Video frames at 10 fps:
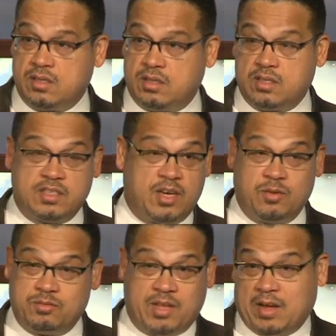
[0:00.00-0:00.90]
because they
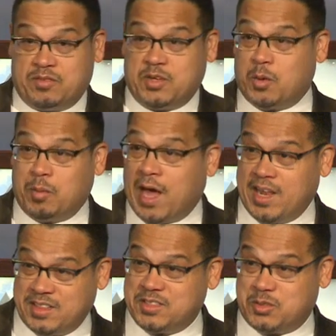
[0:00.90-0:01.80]
don't have to go buy it
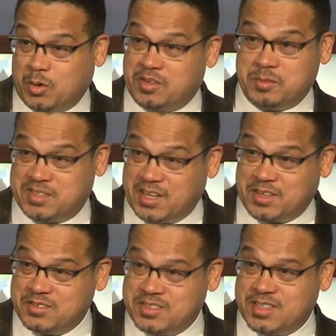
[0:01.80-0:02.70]
at the store
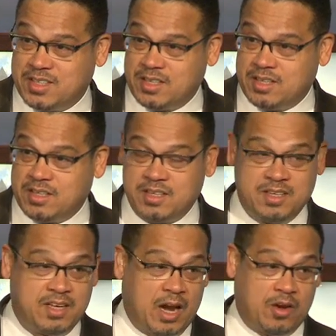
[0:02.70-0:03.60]
themselves,
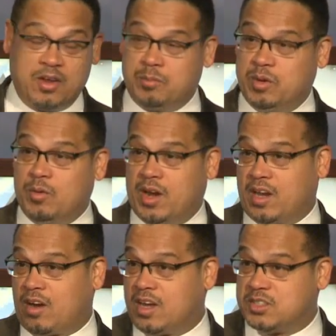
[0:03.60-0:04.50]
are going to be running
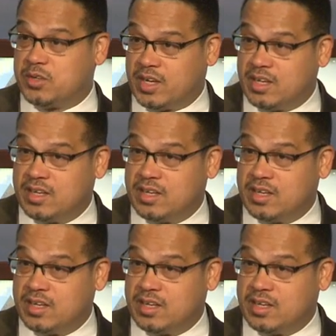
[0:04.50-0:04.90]
our country.